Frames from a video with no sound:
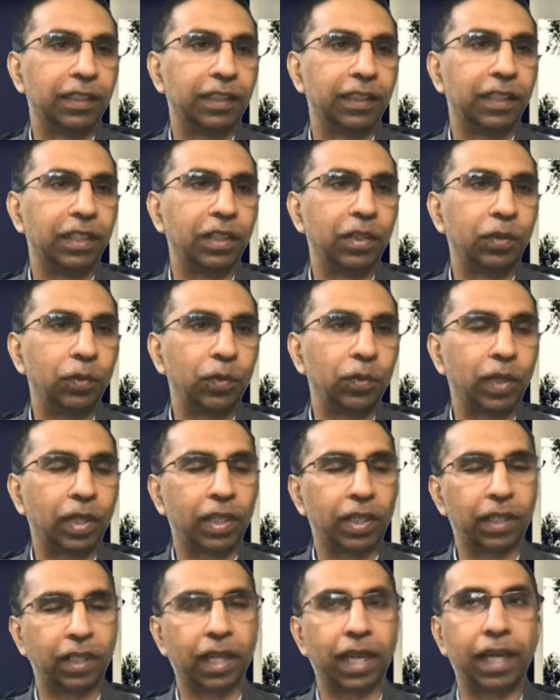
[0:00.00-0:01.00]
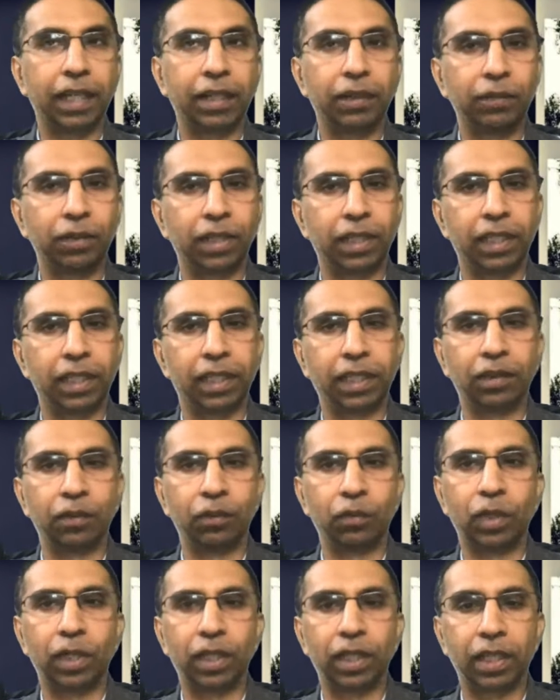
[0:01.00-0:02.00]
You are activating
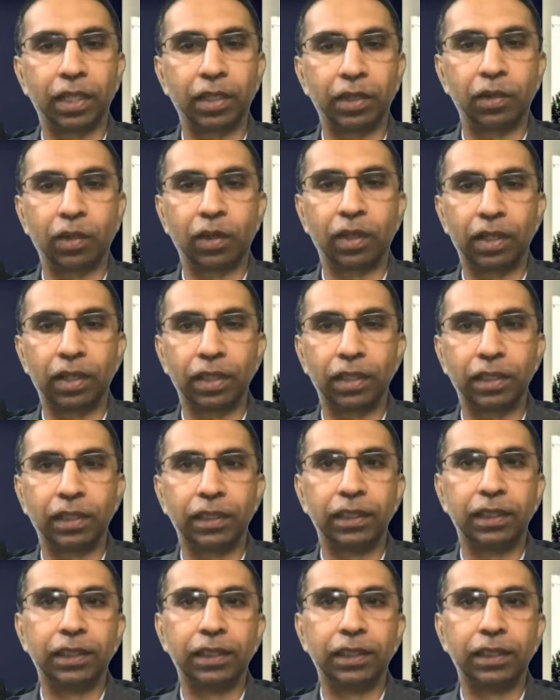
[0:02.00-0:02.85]
what I call